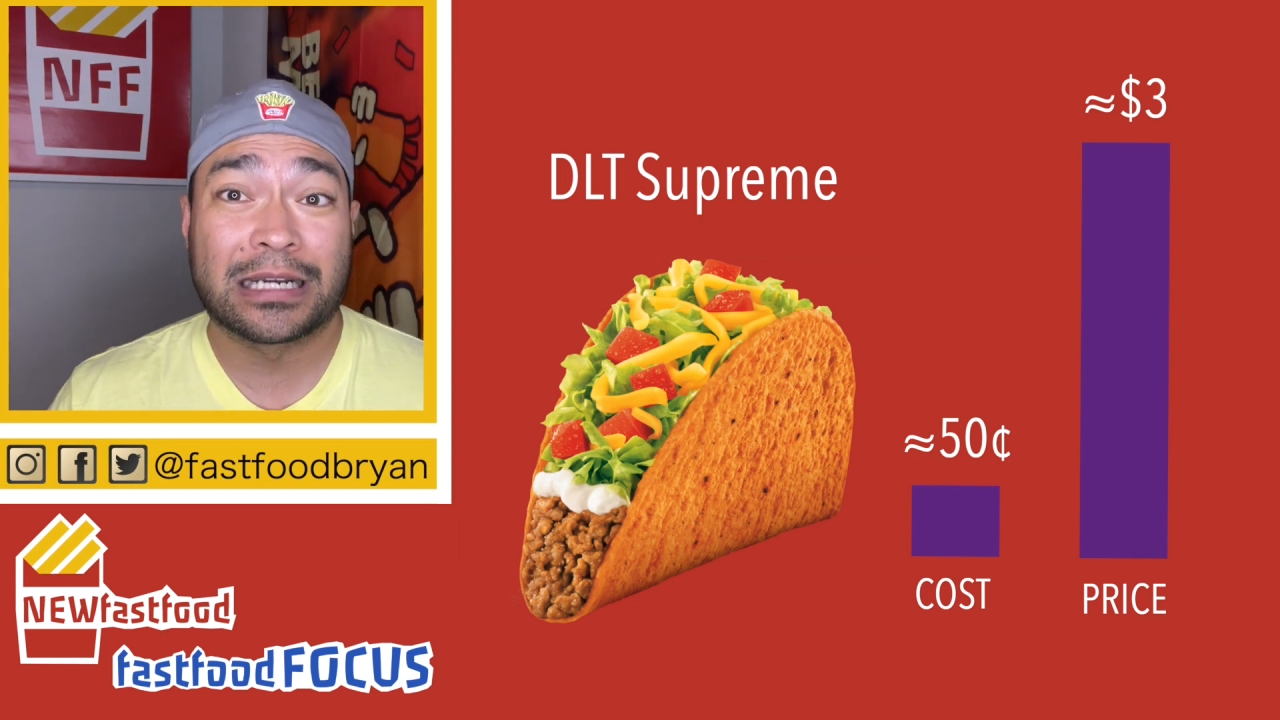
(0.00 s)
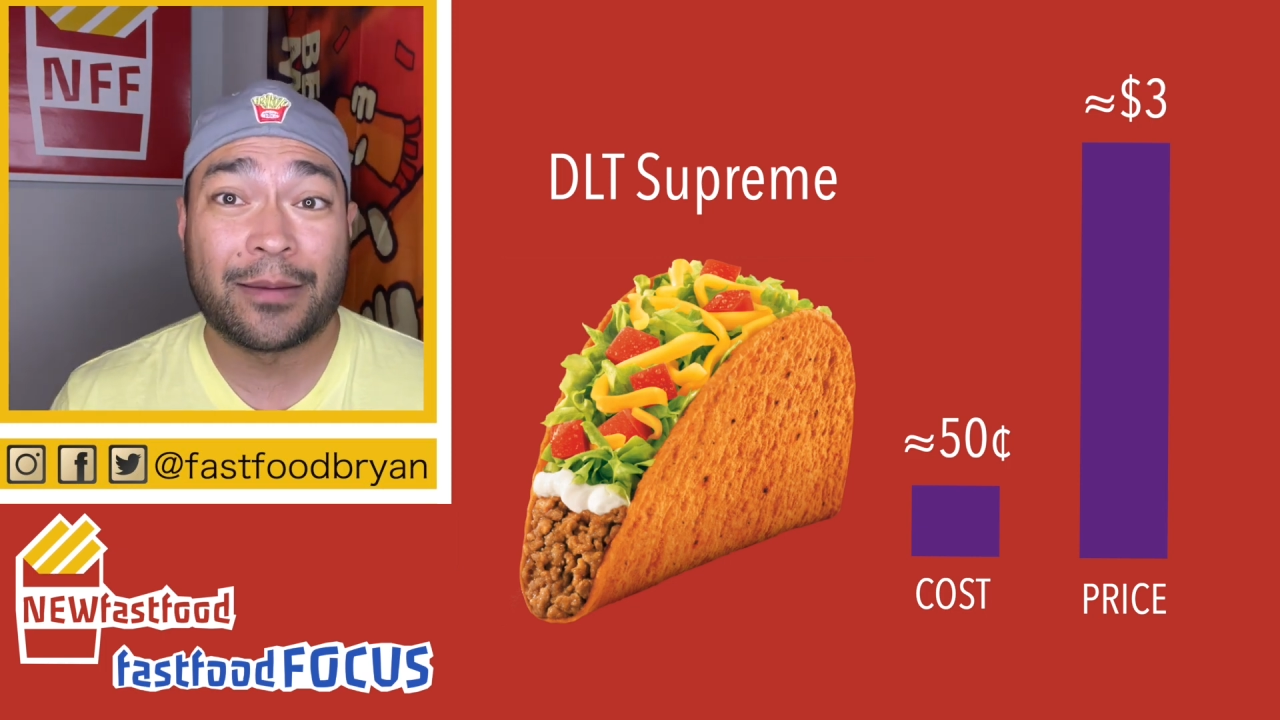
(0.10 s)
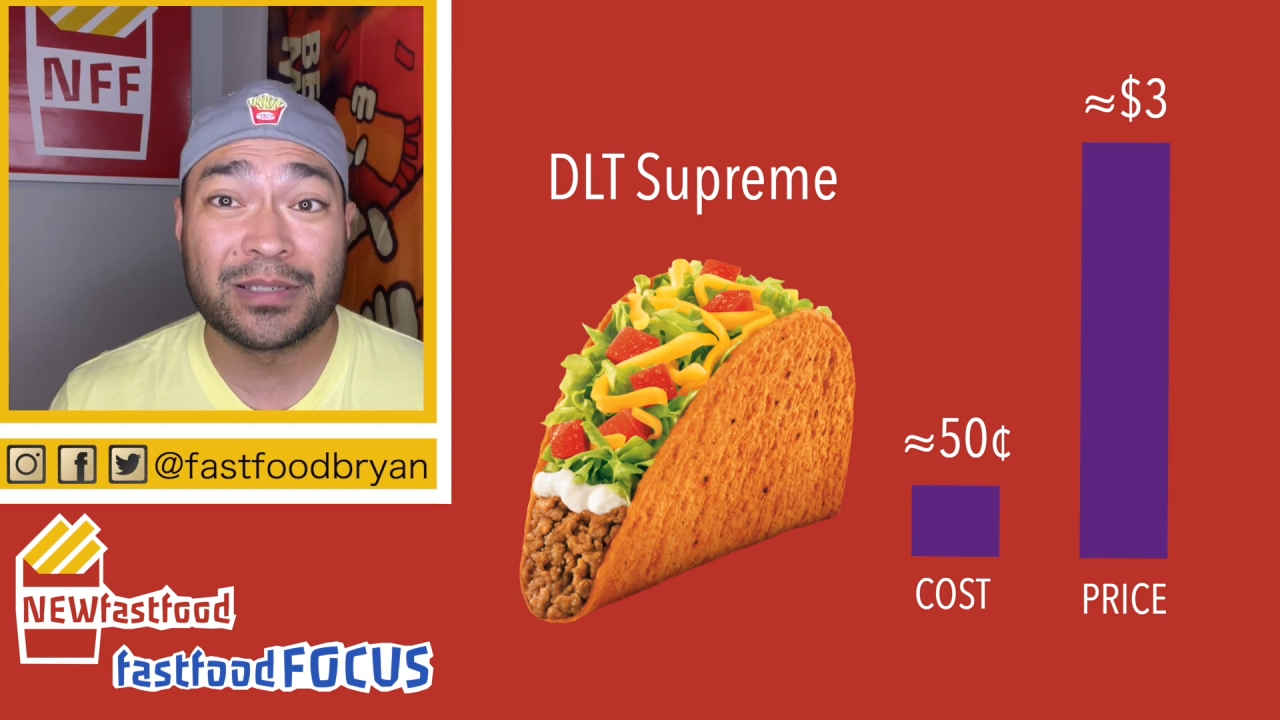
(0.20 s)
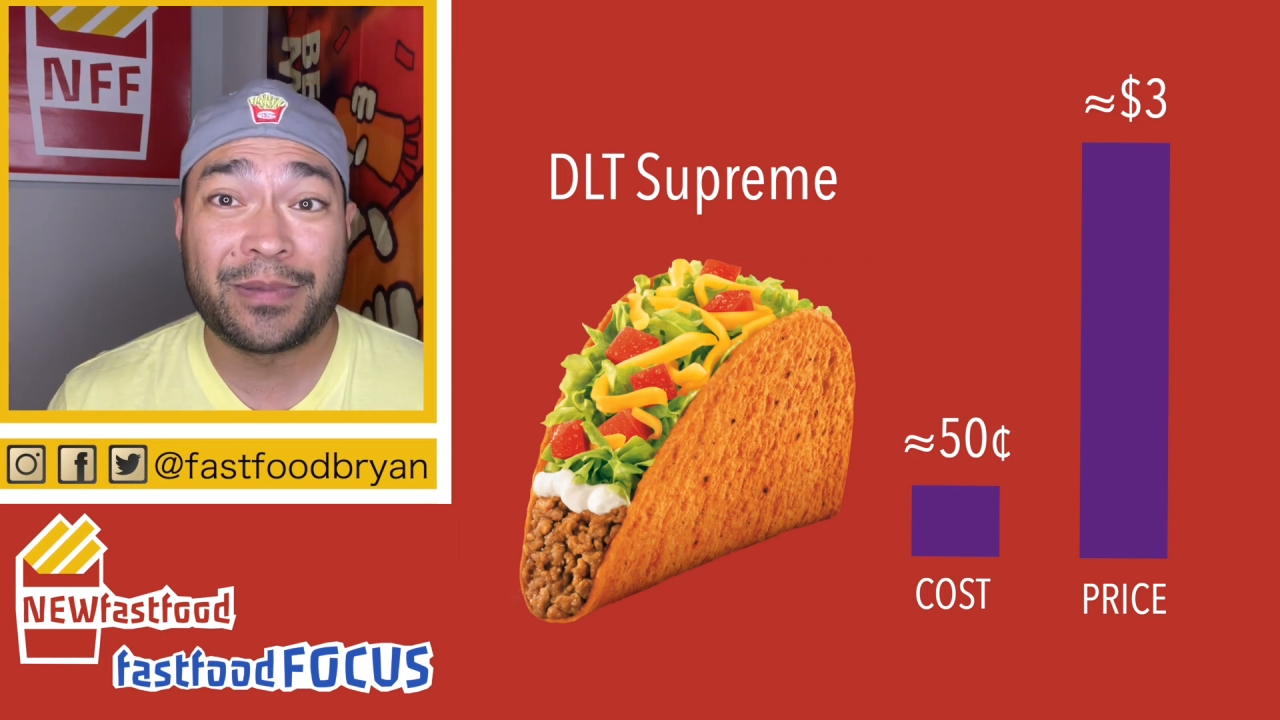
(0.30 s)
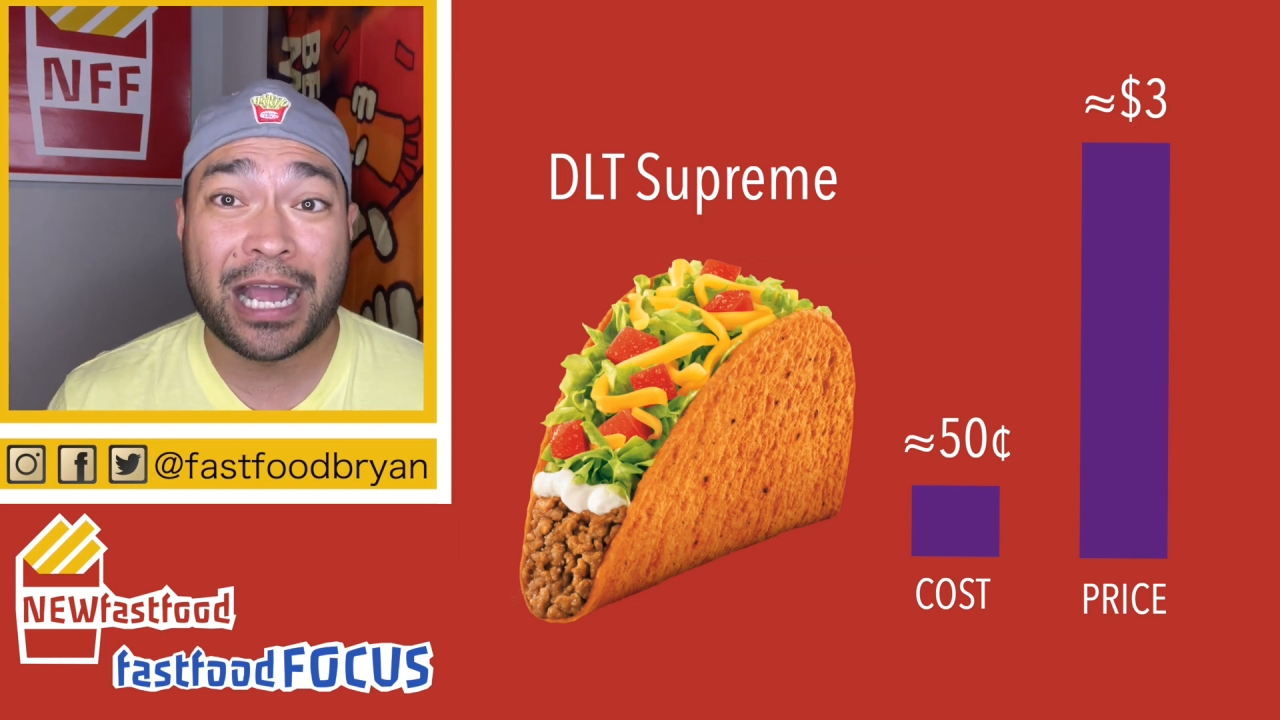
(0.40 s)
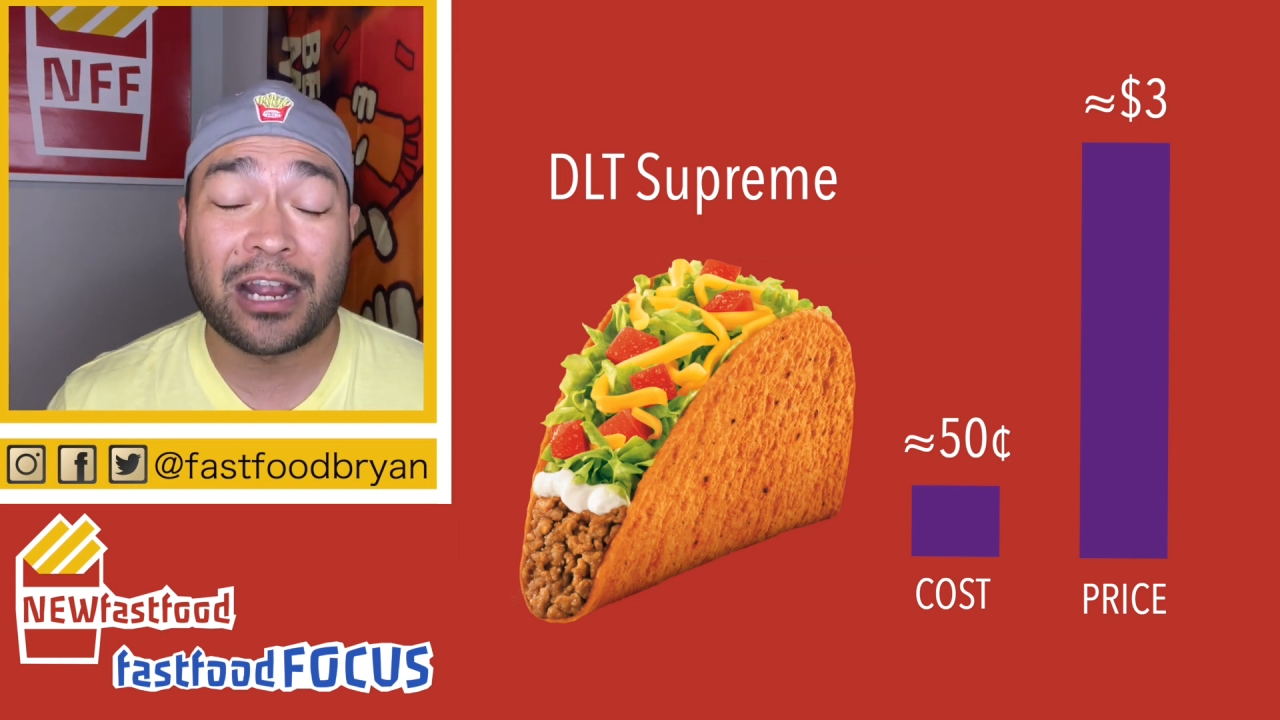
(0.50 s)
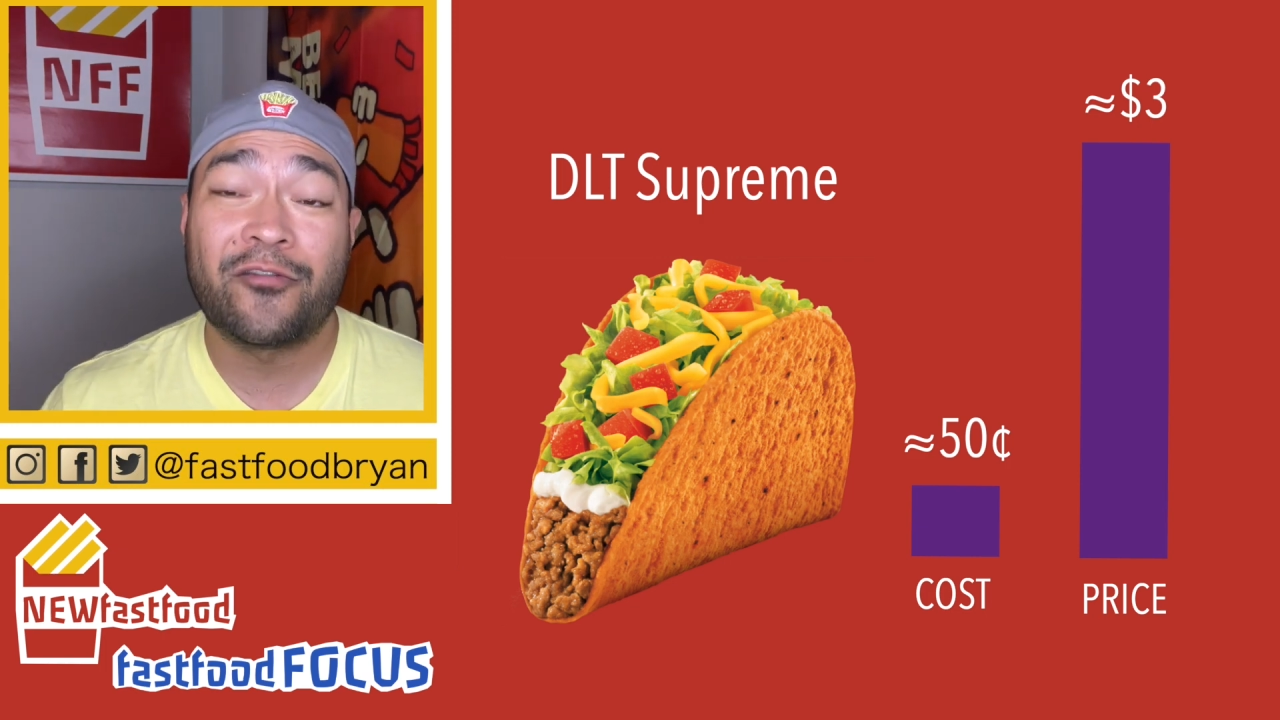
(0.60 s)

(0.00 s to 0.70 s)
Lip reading: comes back